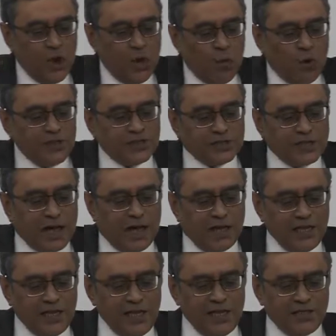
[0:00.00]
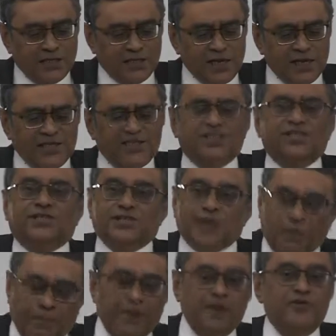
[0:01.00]
was Gandhi's
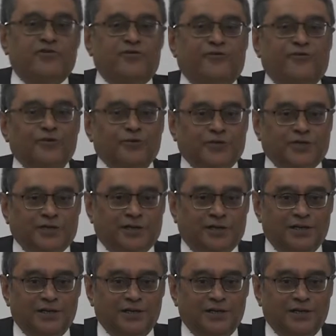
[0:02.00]
stubborn refusal